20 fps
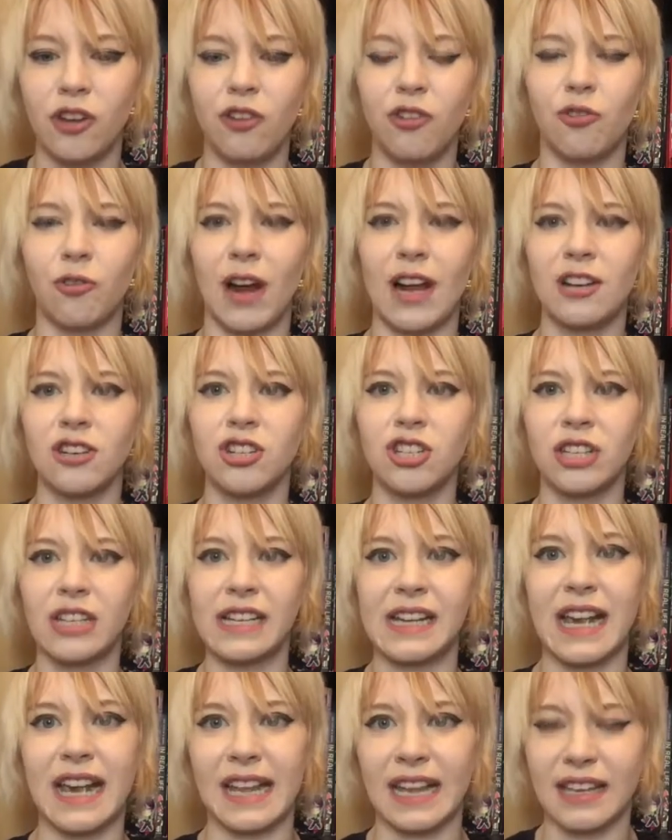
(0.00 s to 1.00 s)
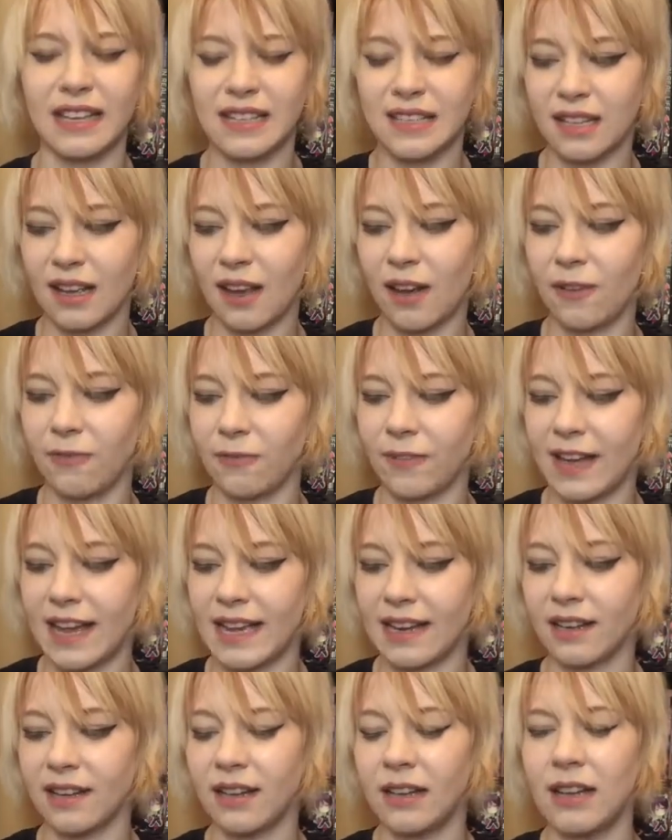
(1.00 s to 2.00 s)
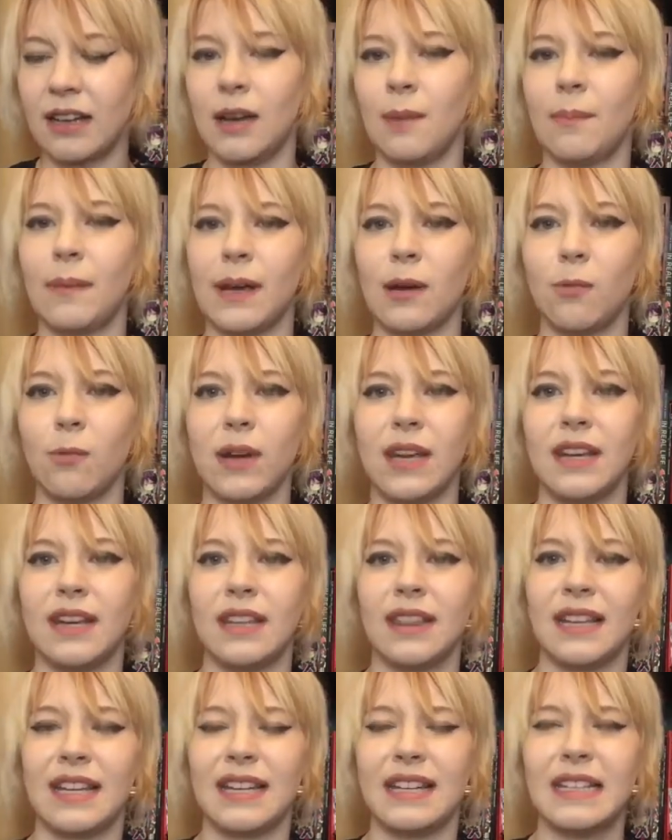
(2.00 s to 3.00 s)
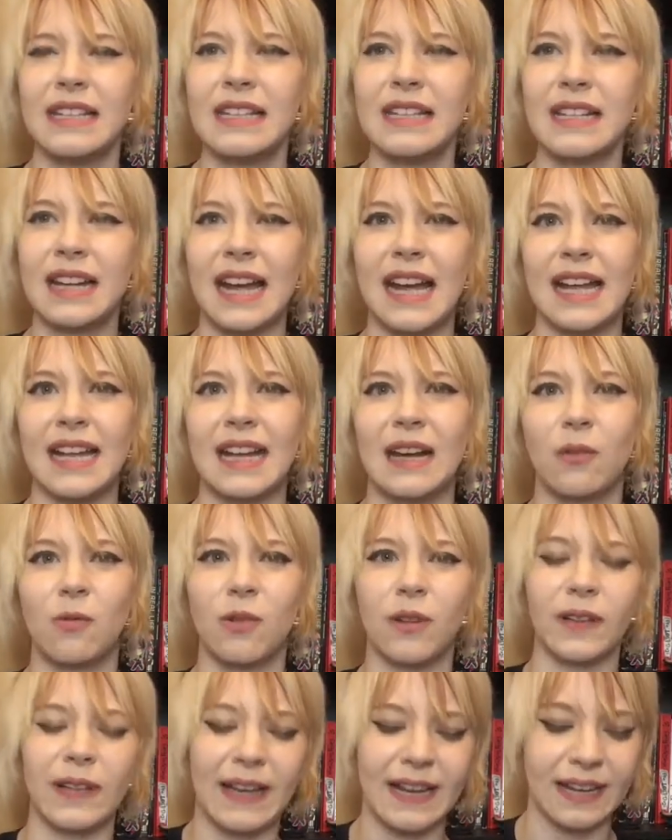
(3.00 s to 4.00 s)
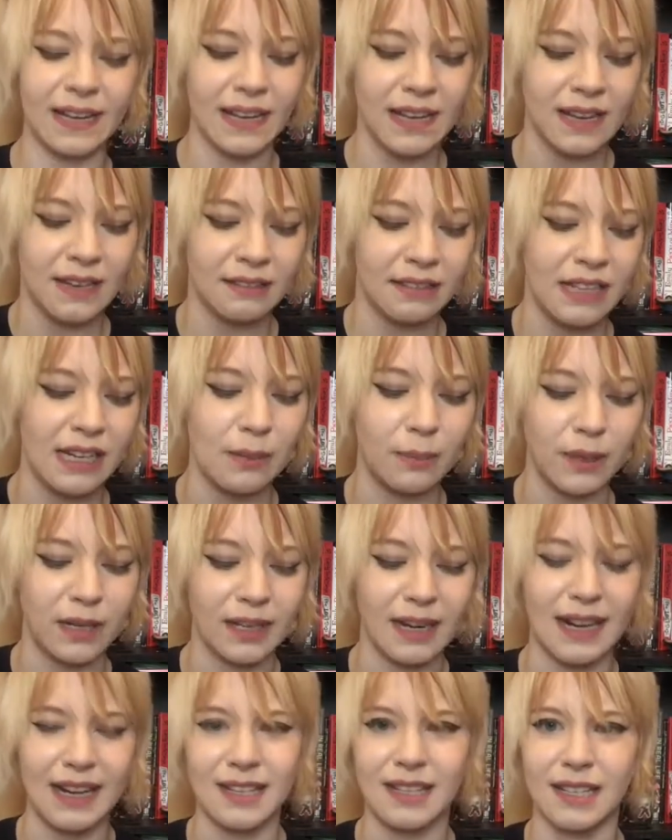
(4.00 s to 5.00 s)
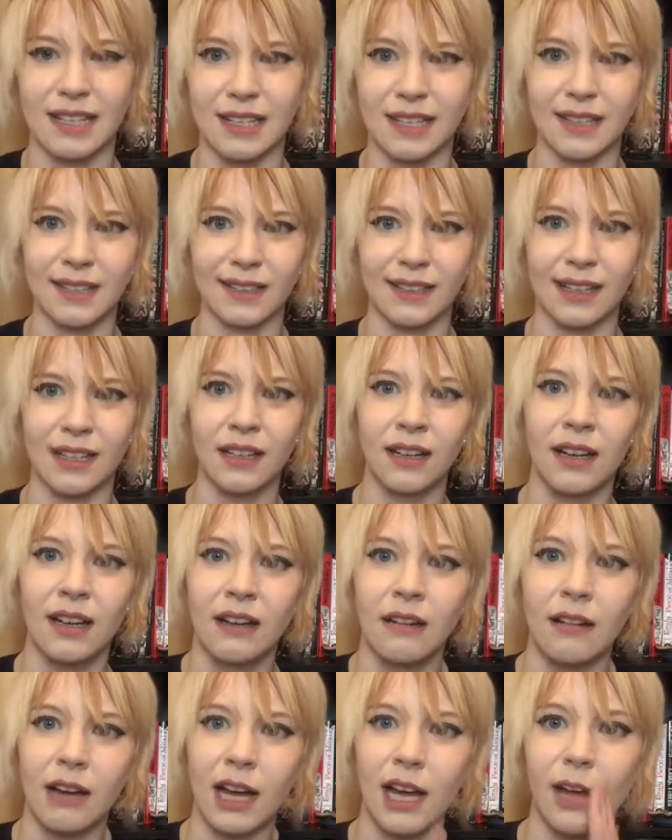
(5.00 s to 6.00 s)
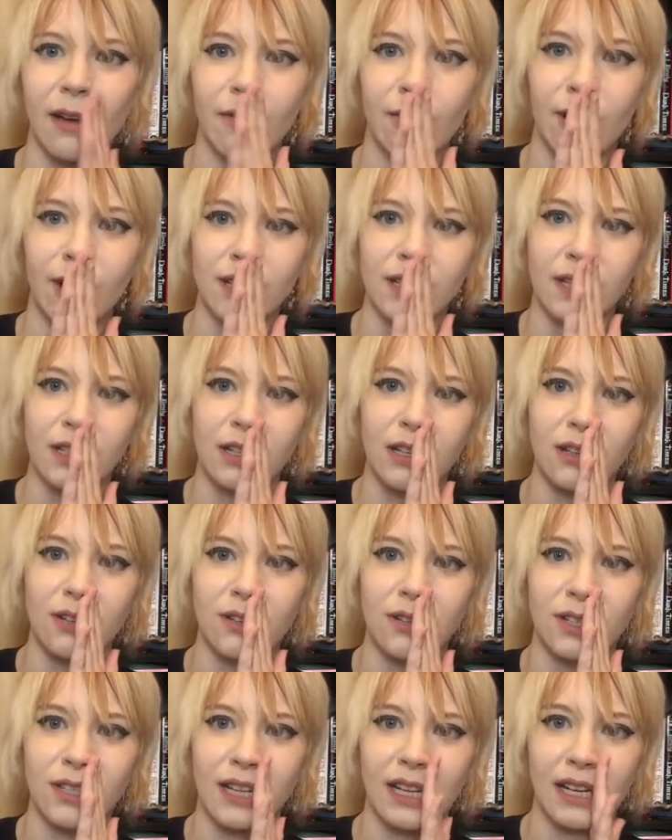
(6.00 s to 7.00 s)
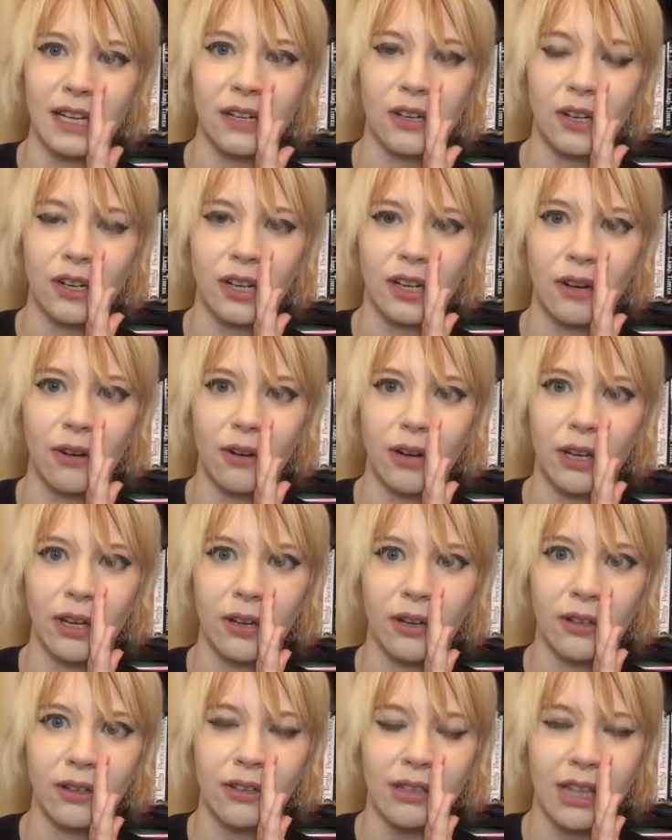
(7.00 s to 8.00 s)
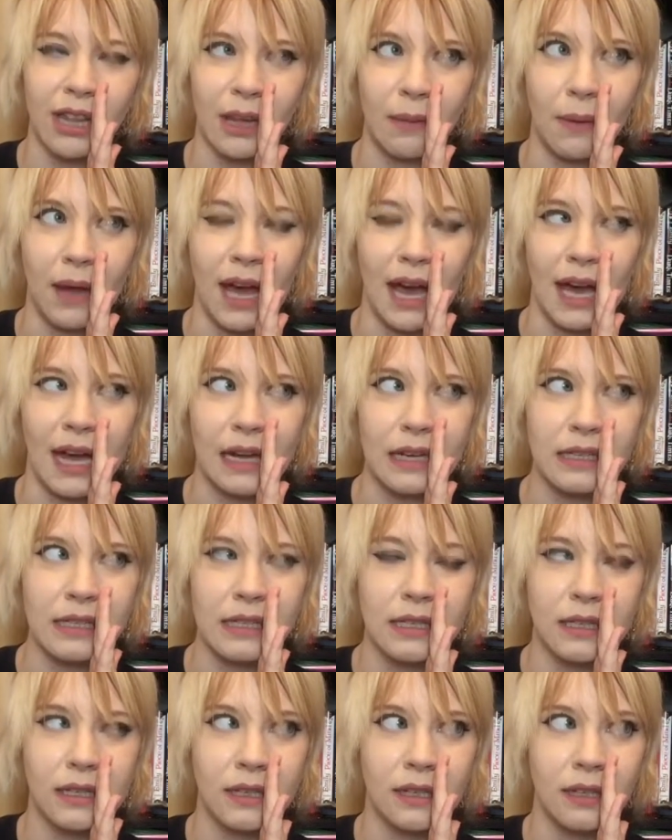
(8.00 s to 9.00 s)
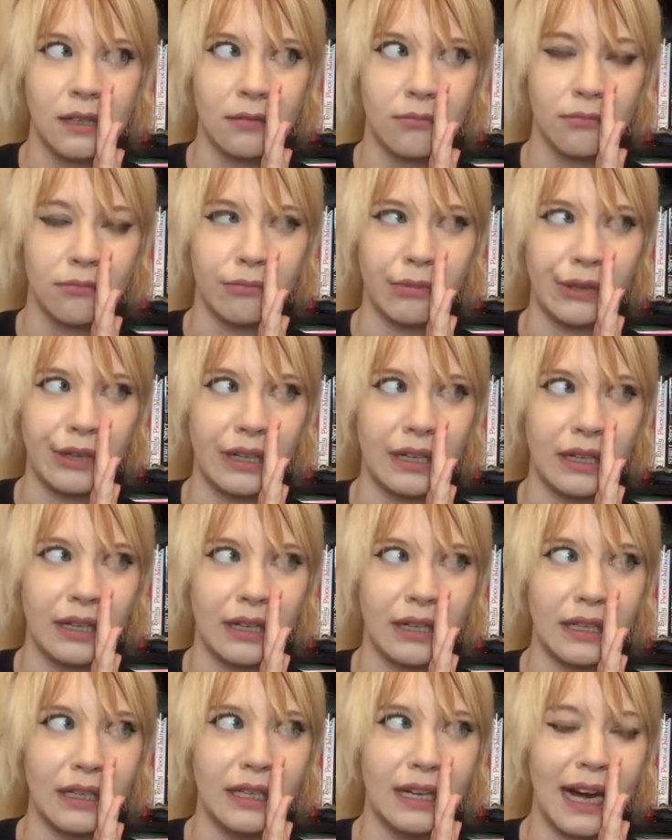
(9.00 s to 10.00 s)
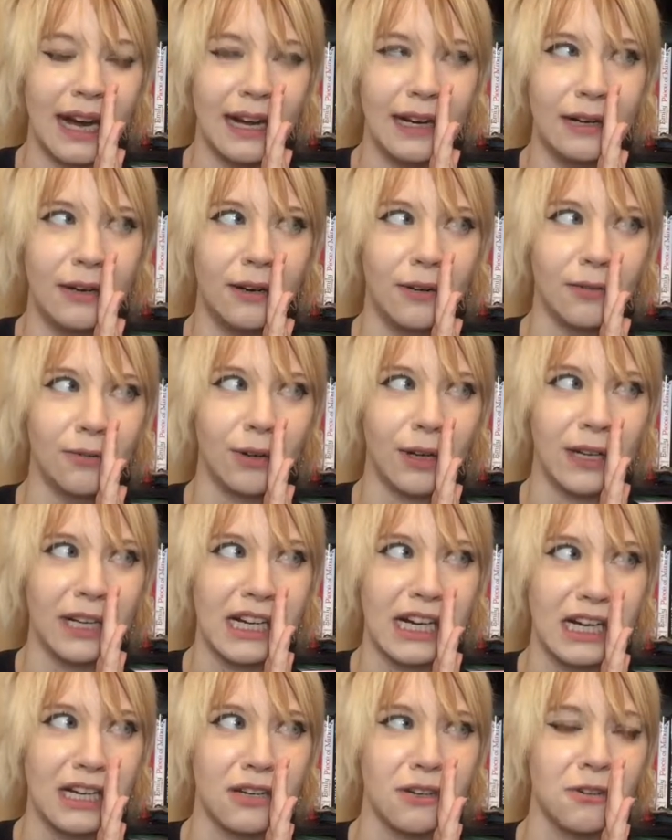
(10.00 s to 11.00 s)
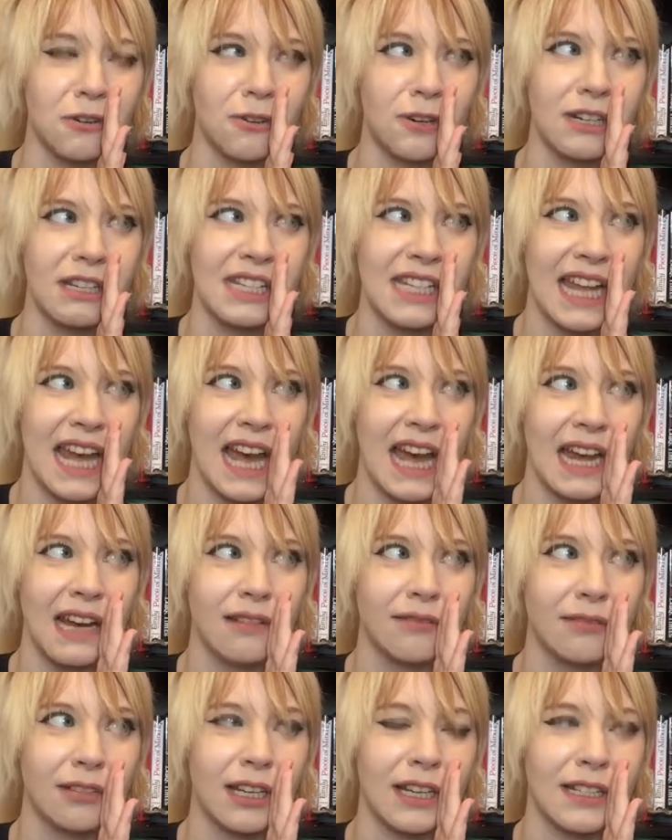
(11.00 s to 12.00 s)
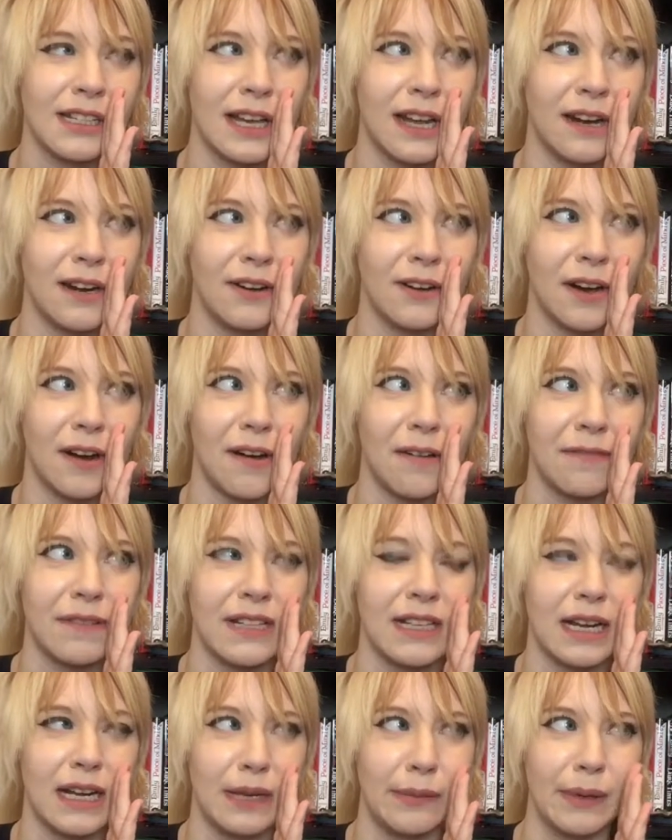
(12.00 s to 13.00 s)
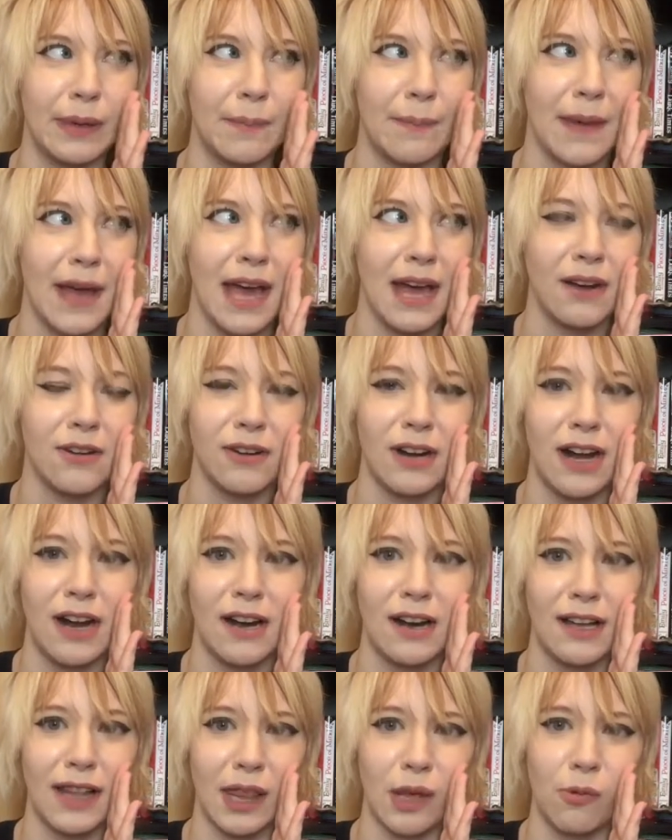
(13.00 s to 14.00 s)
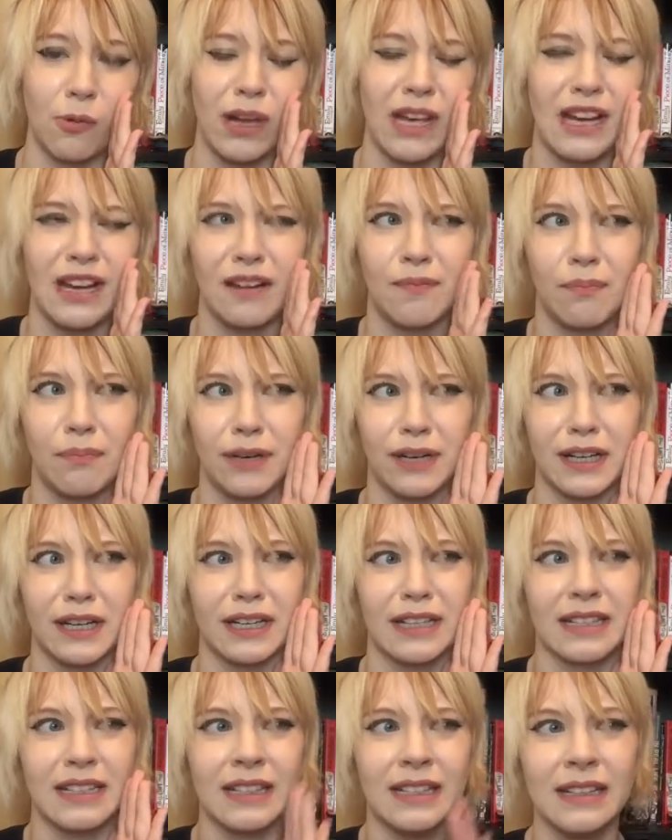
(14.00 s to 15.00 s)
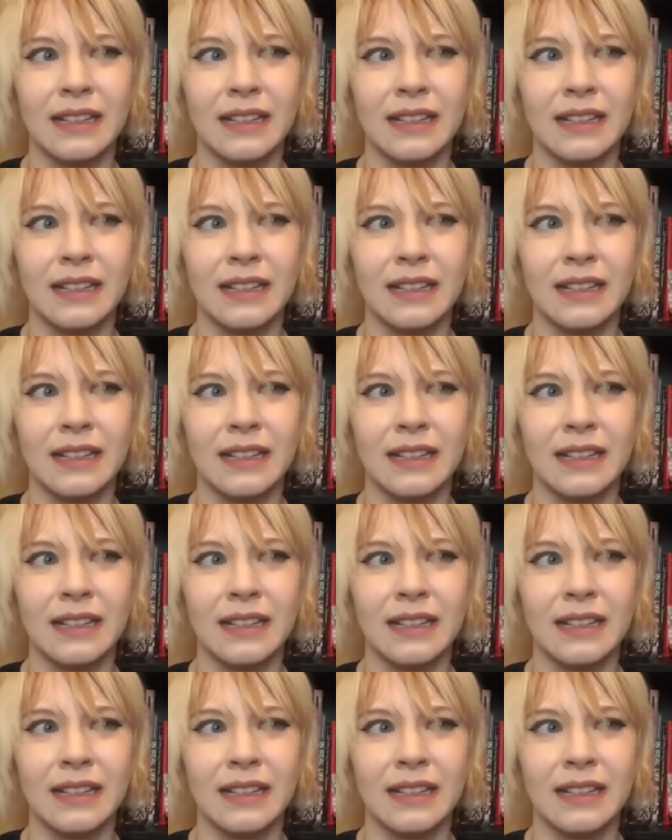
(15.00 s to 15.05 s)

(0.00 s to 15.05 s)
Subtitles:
drench the ends of like my wig in this, and it will like keep it nice and slick. And I've also used like cooking oil in the past, but I don't really endorse that because I don't know if it's going to be bad or not on the wig, but